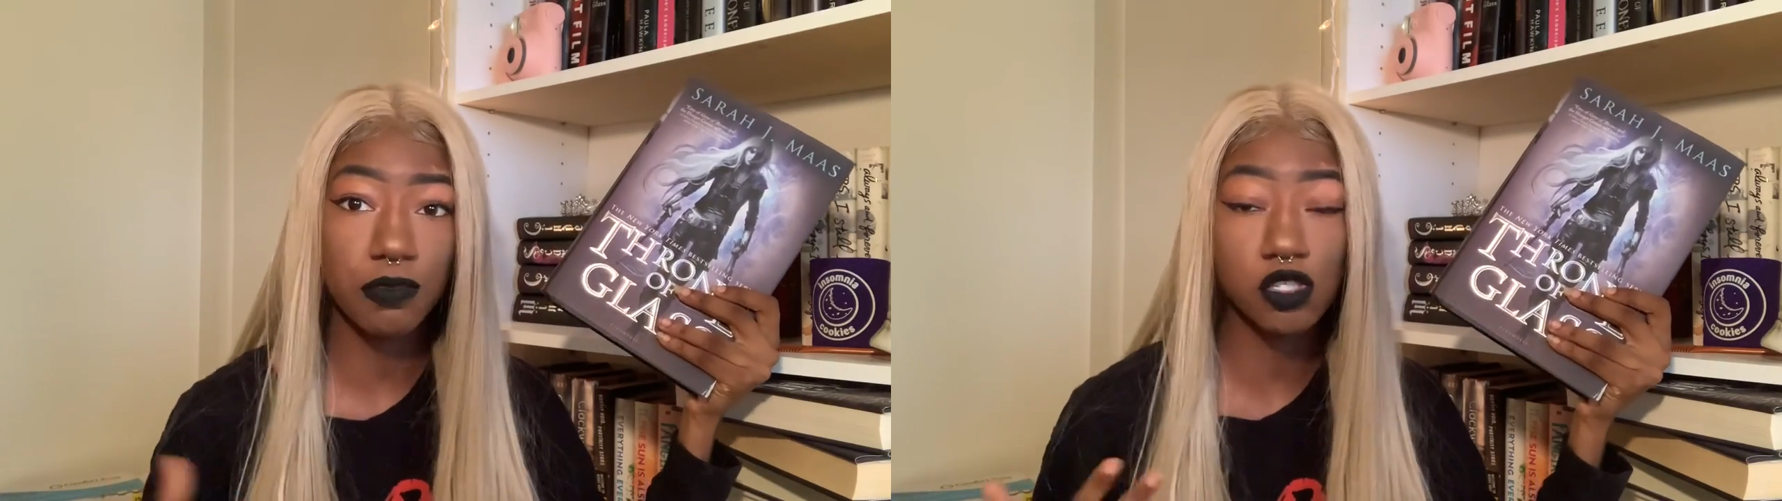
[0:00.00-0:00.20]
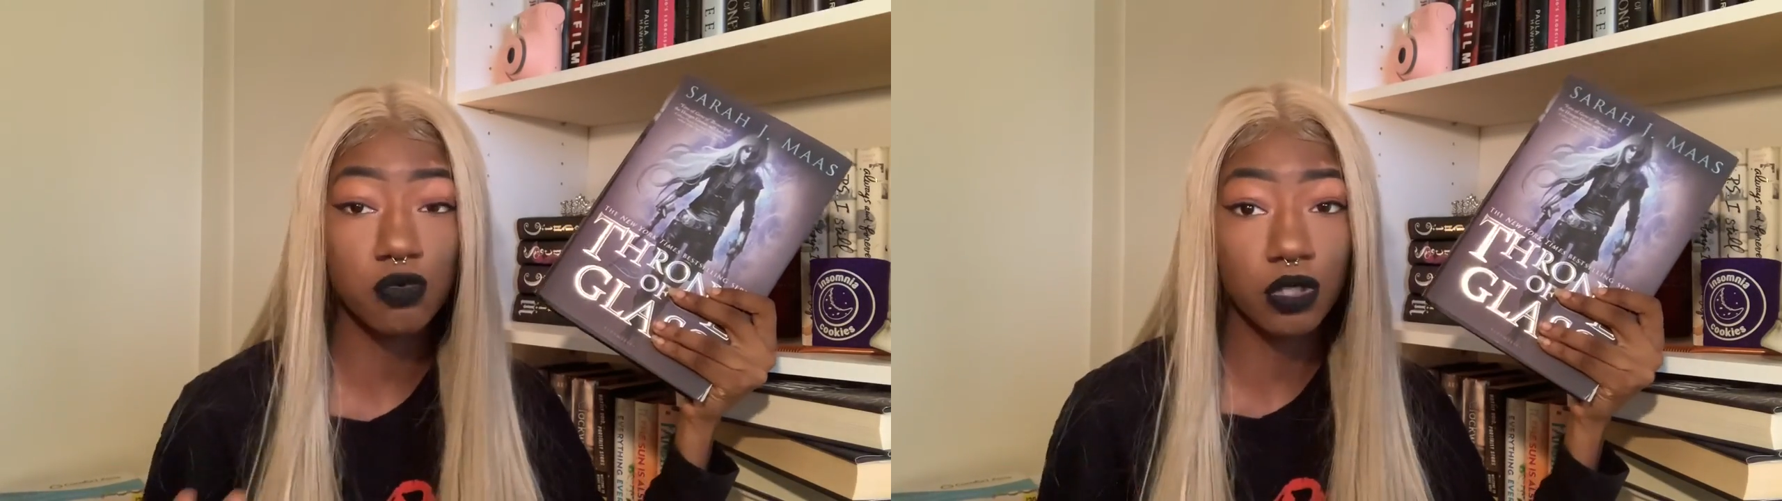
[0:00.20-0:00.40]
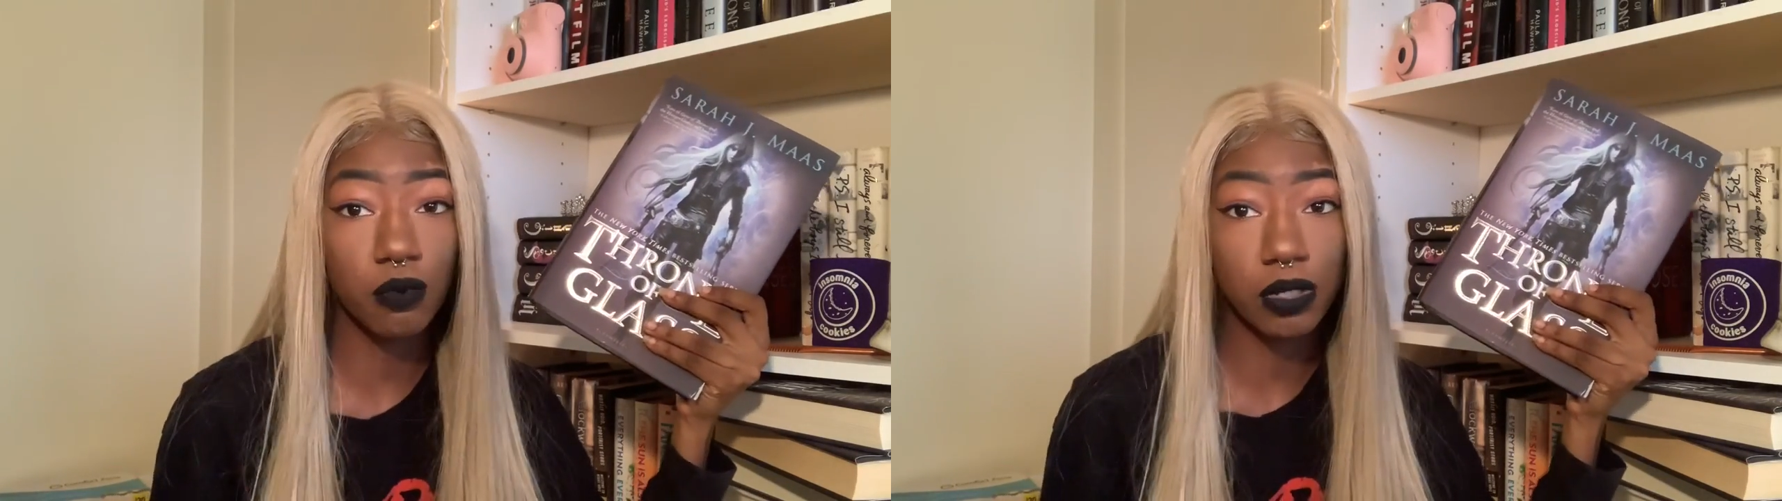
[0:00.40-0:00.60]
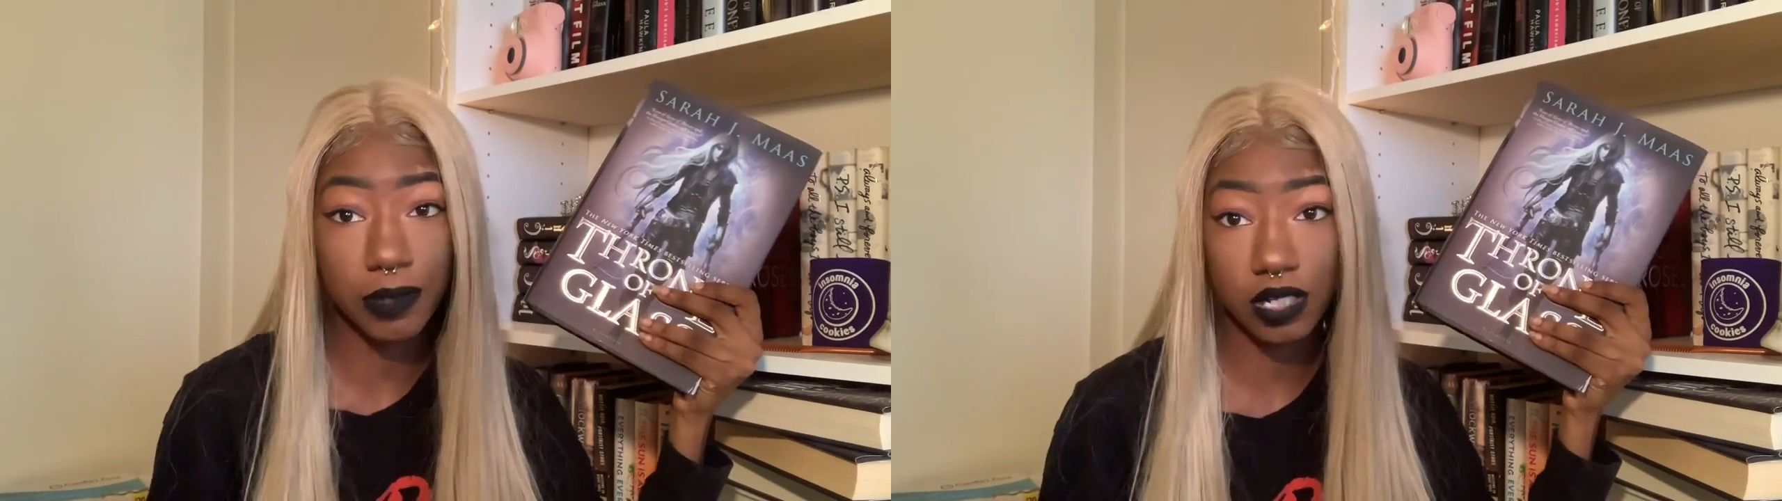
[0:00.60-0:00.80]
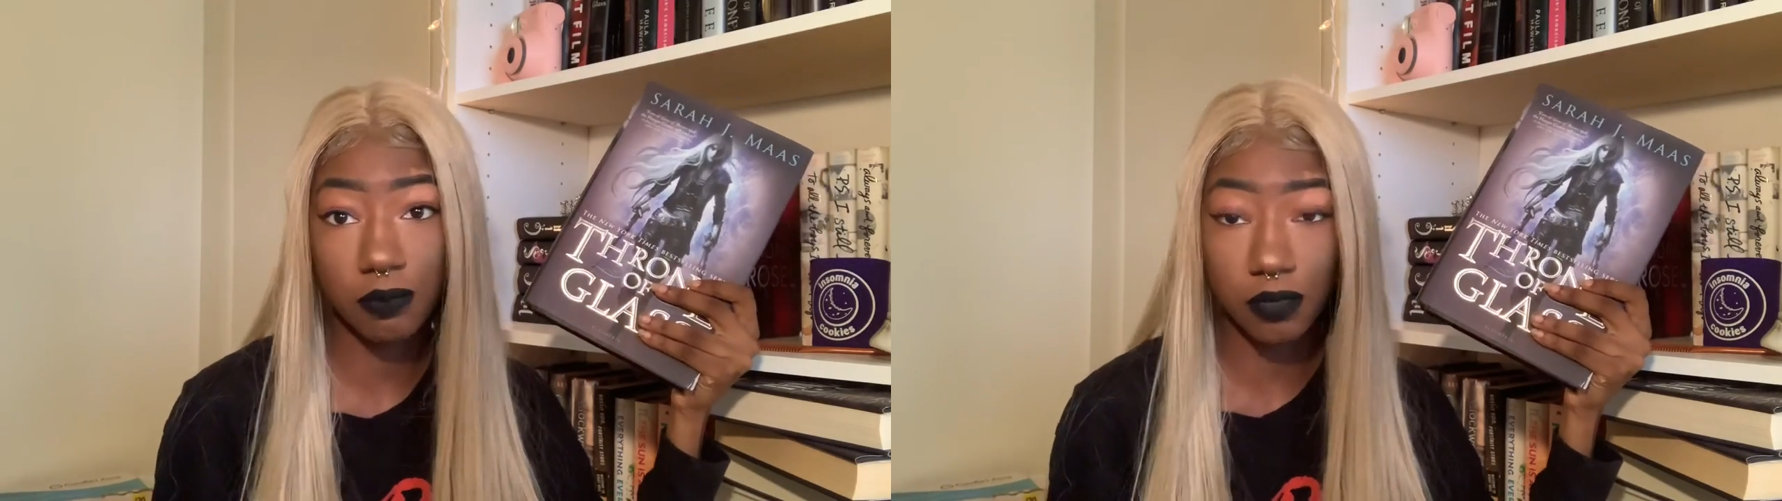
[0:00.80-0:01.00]
but you really want to
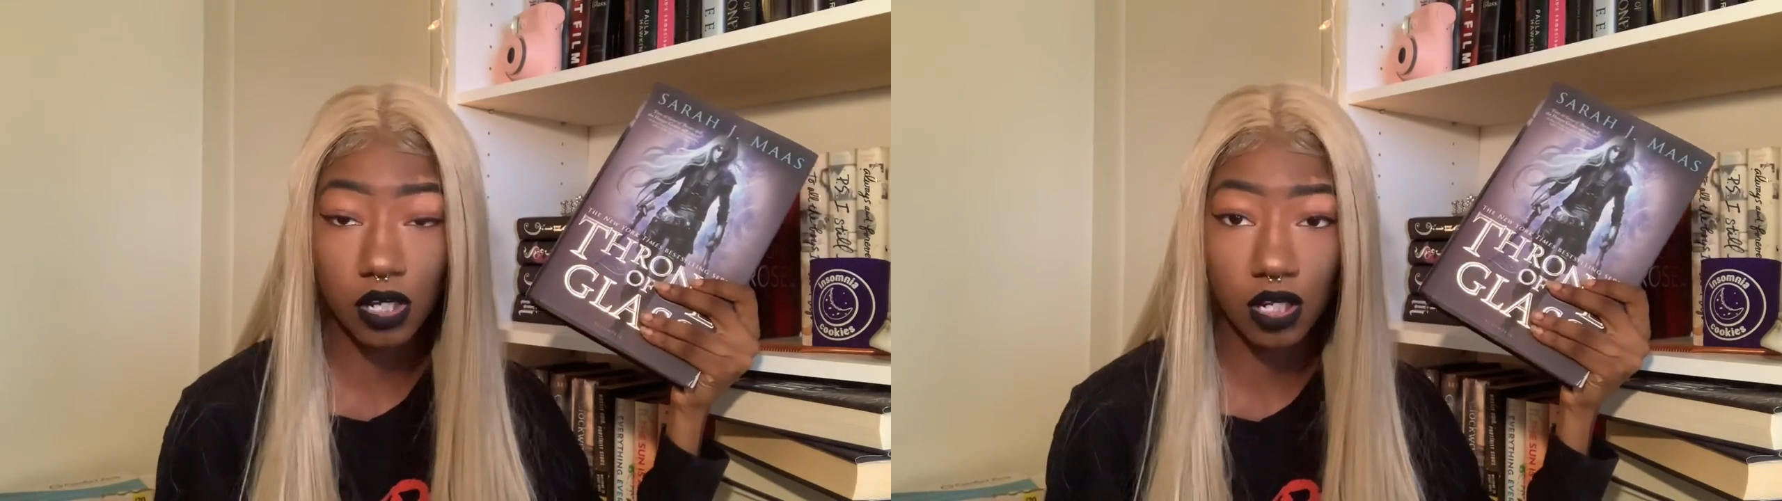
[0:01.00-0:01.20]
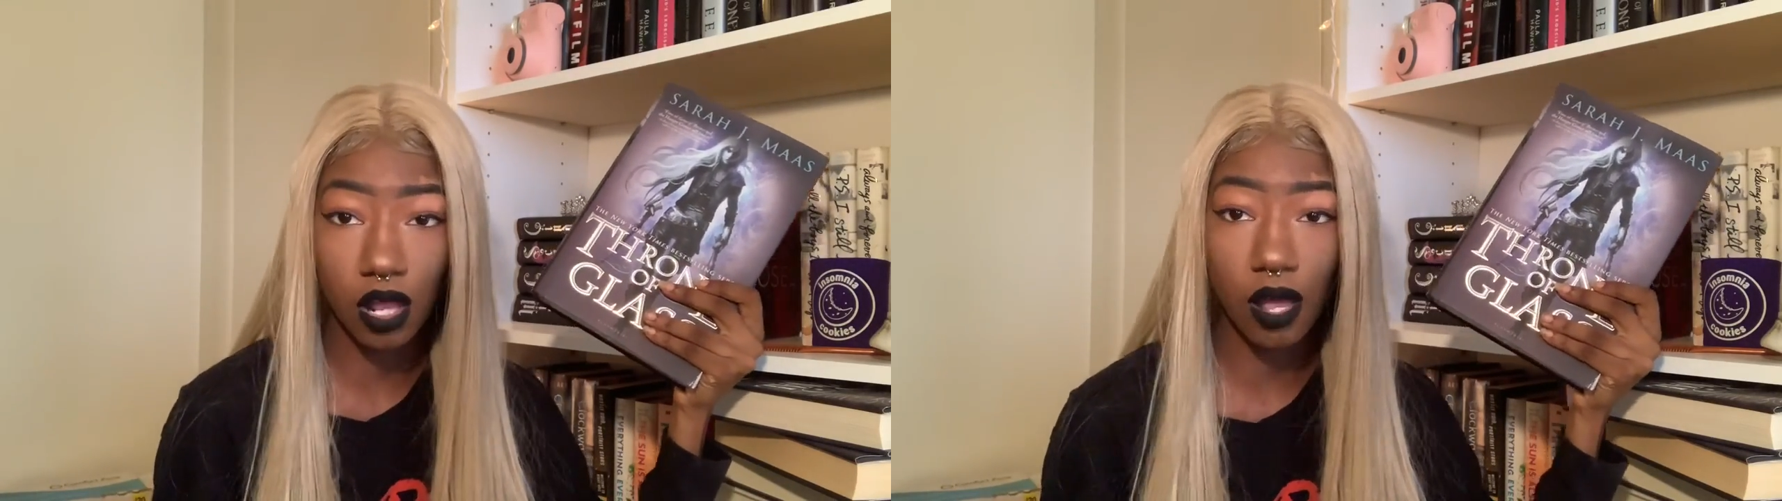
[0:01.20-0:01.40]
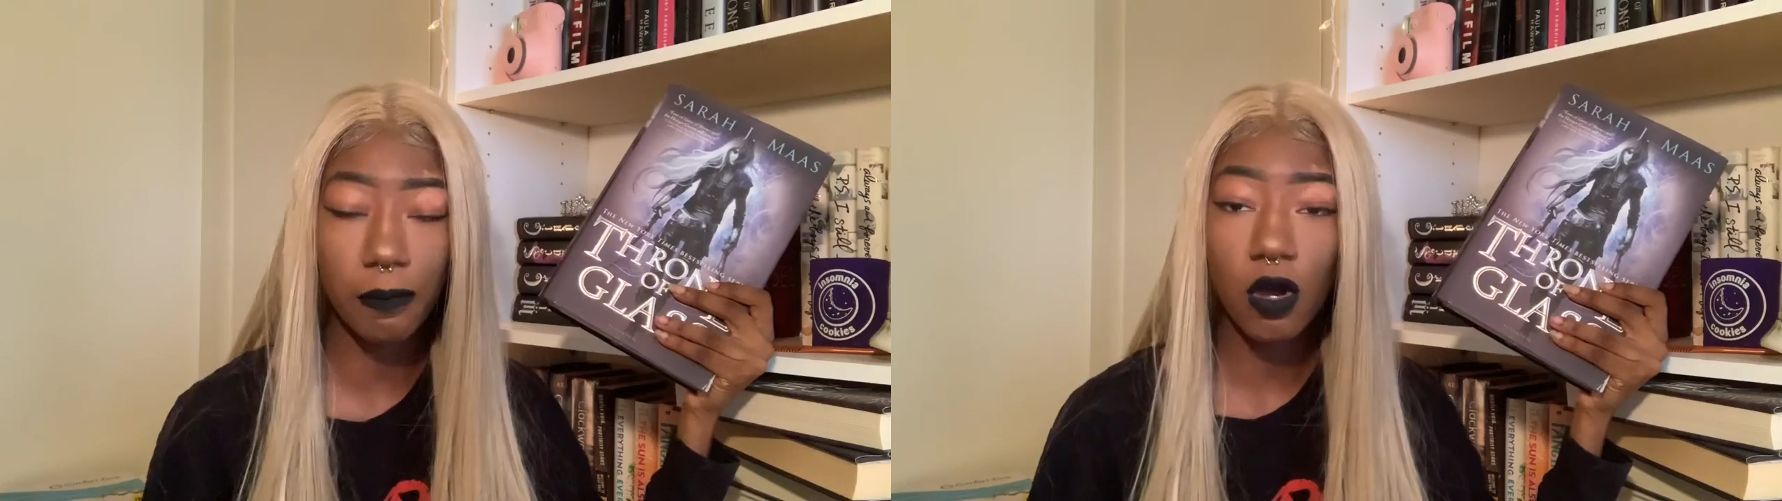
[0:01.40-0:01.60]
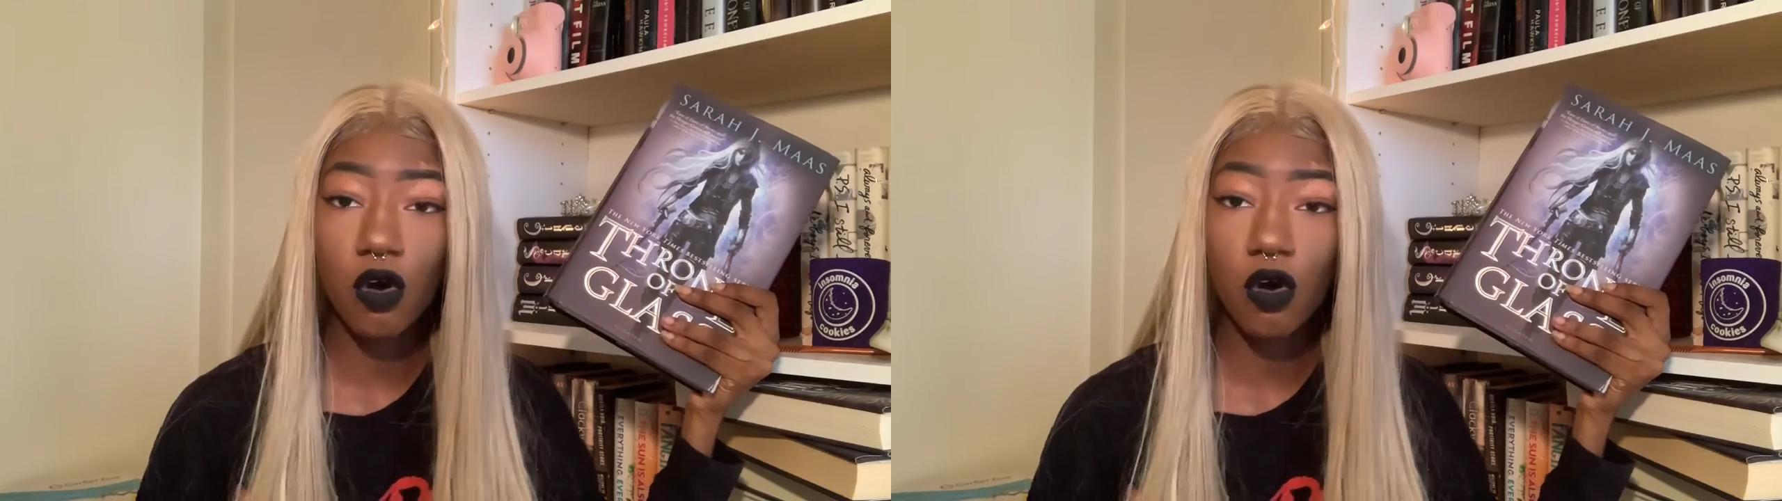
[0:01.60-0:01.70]
be in the book club,